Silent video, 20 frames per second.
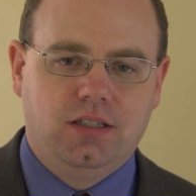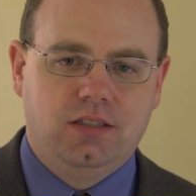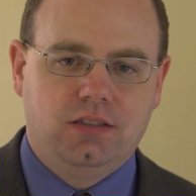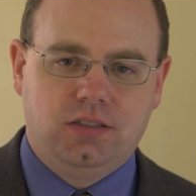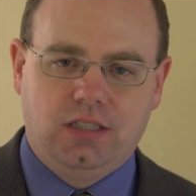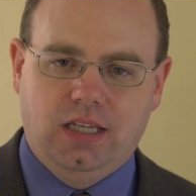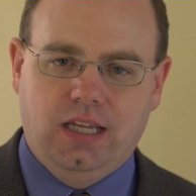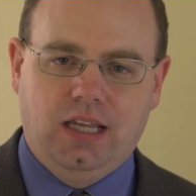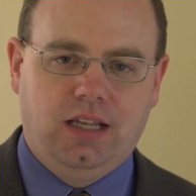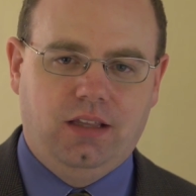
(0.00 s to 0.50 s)

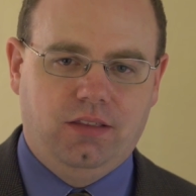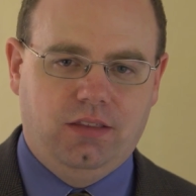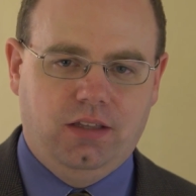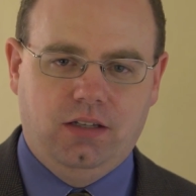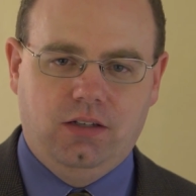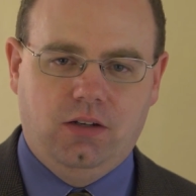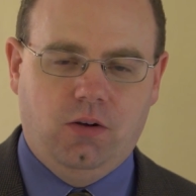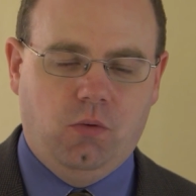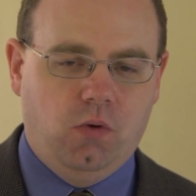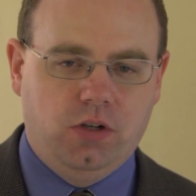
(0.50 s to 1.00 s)
saying
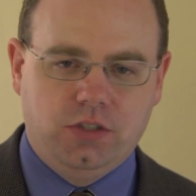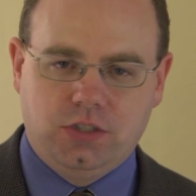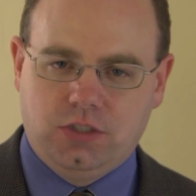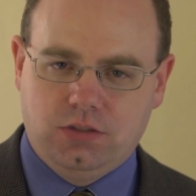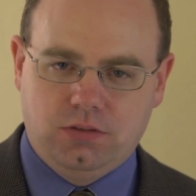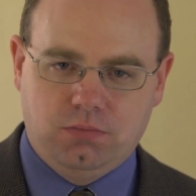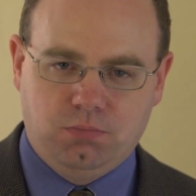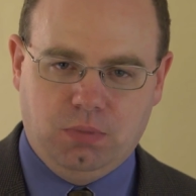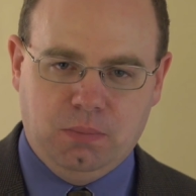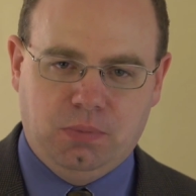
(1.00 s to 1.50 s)
that no,
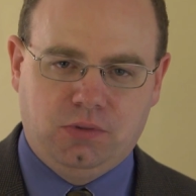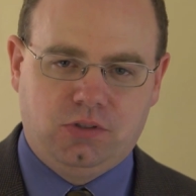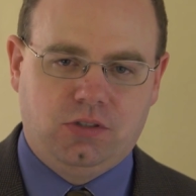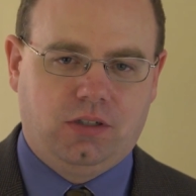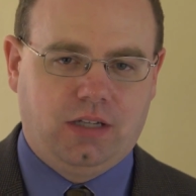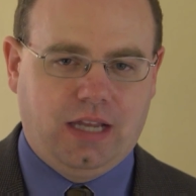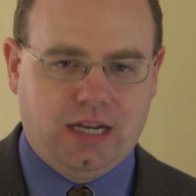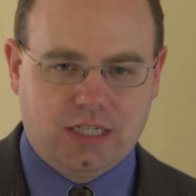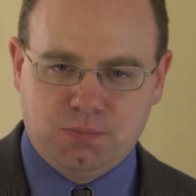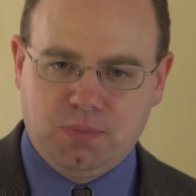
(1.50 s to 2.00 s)
once people
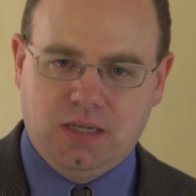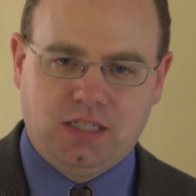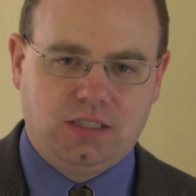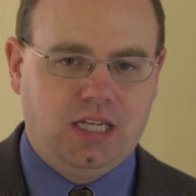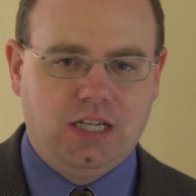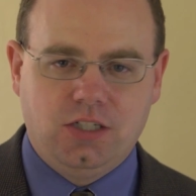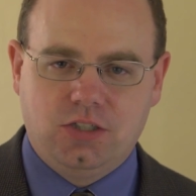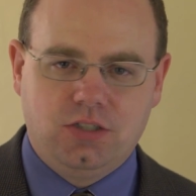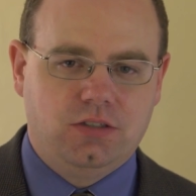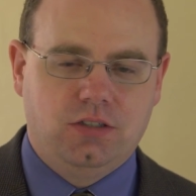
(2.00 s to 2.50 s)
took
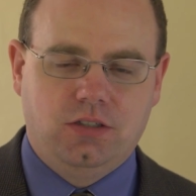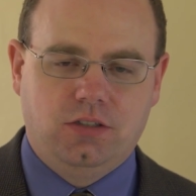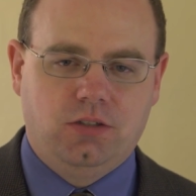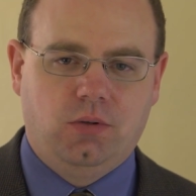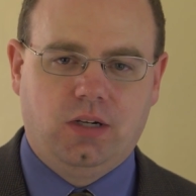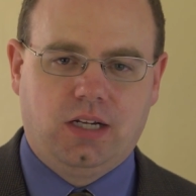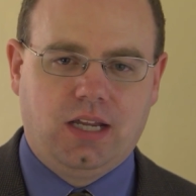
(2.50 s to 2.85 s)
expectations into